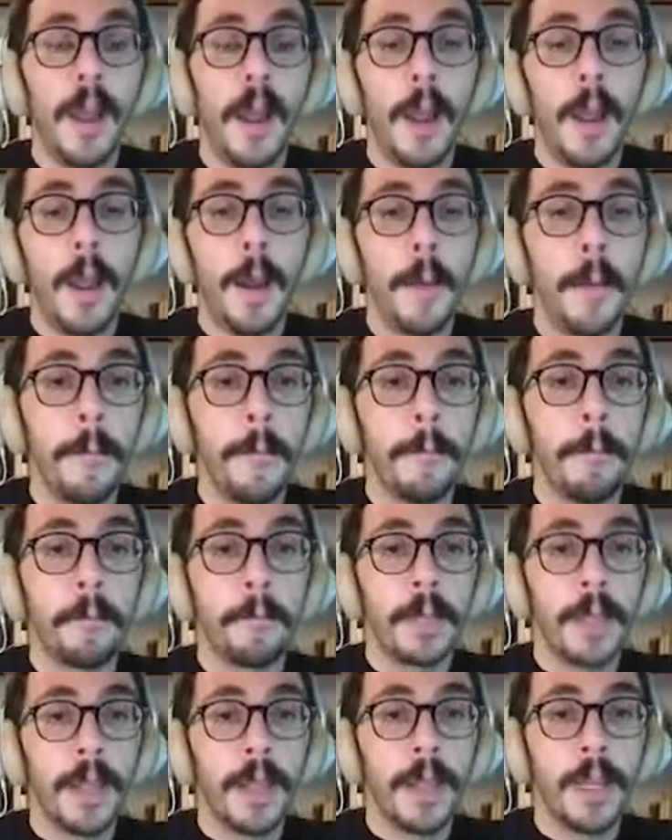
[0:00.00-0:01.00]

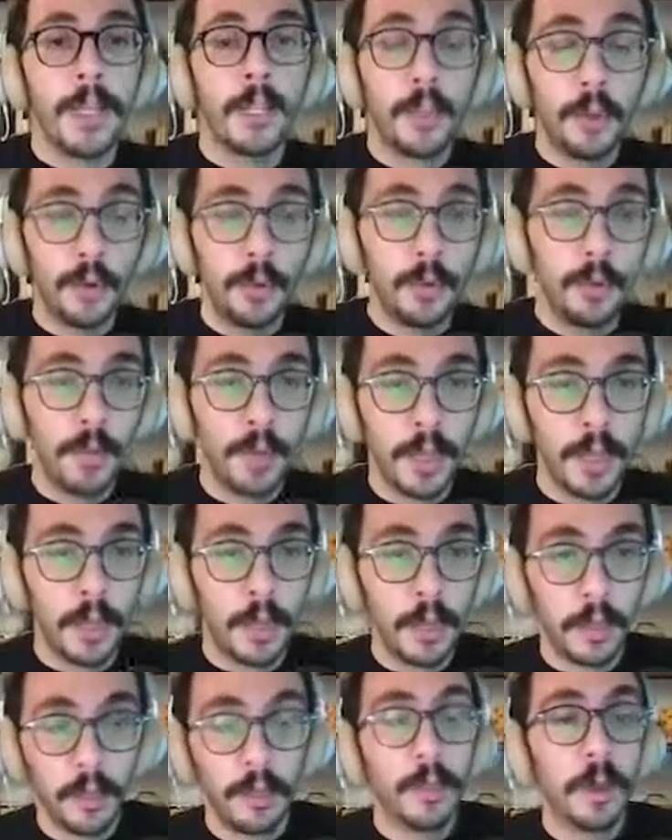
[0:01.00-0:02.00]

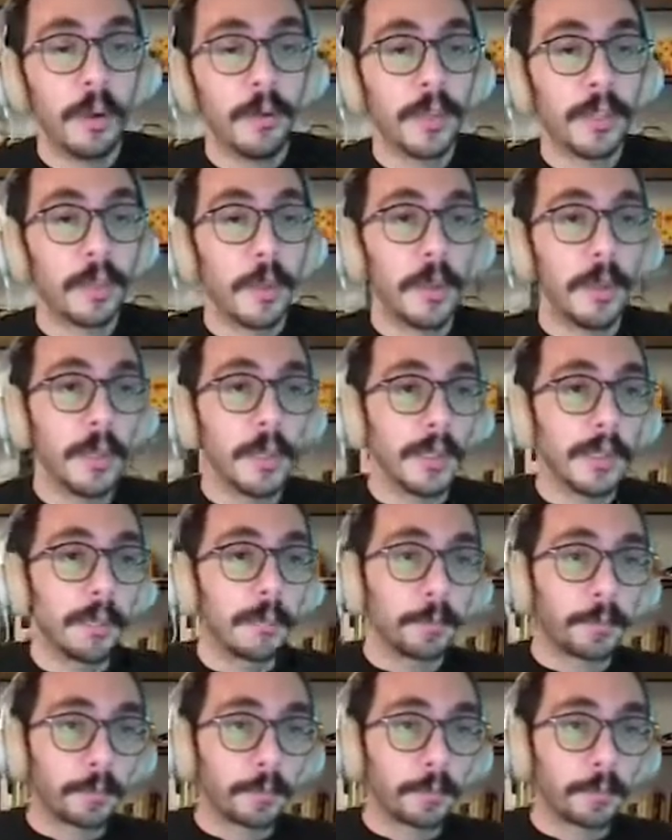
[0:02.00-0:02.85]
to our respondents.